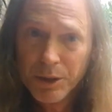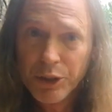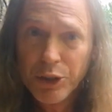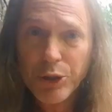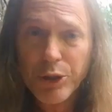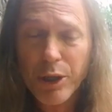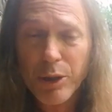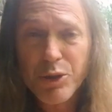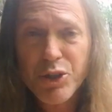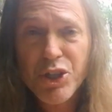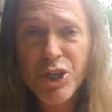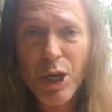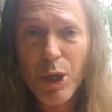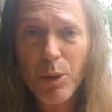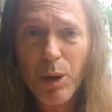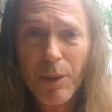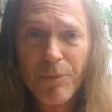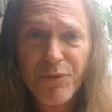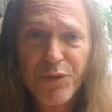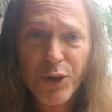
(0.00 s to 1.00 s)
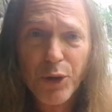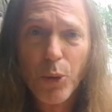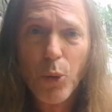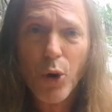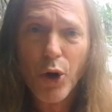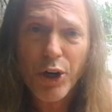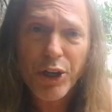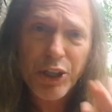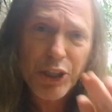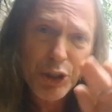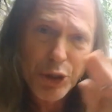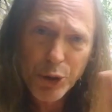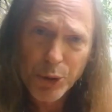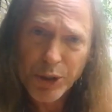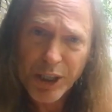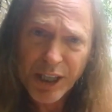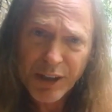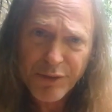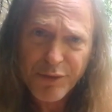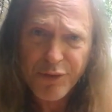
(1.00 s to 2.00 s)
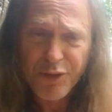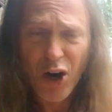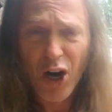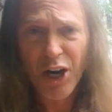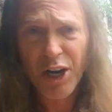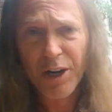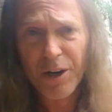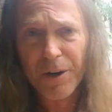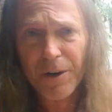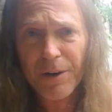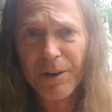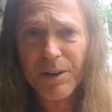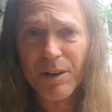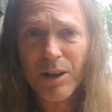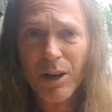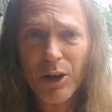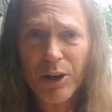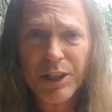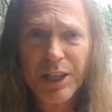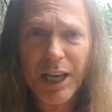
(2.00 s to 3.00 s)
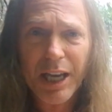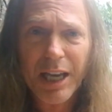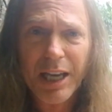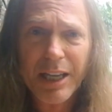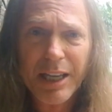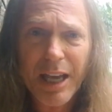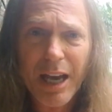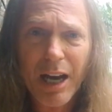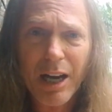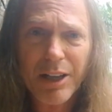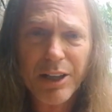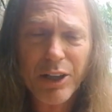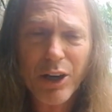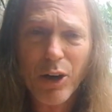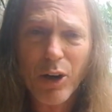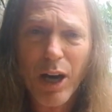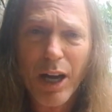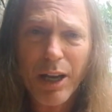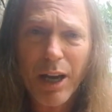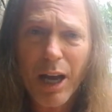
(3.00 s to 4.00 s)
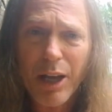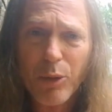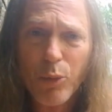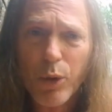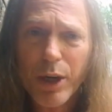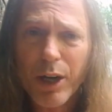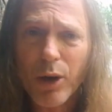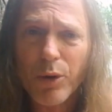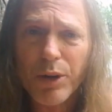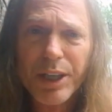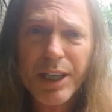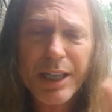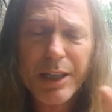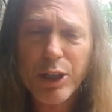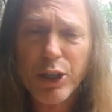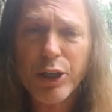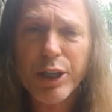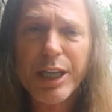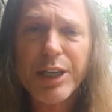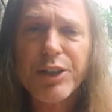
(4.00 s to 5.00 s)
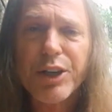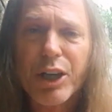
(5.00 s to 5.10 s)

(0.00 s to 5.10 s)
you don't show up for work, you get fired. Okay, yeah, you know, I, I we don't need, you need